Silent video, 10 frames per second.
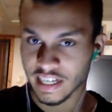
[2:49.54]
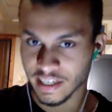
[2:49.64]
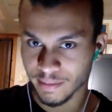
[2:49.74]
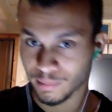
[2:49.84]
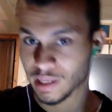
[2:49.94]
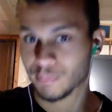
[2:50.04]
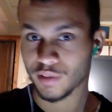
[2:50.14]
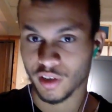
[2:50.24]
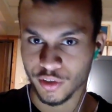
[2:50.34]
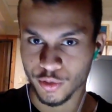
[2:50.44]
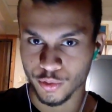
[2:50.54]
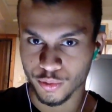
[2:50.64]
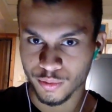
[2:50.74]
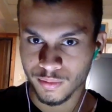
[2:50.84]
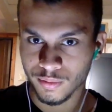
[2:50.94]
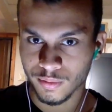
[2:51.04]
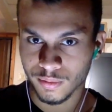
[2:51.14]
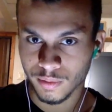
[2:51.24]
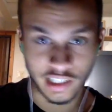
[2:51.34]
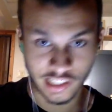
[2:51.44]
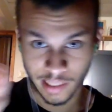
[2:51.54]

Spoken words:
blamed it on you, except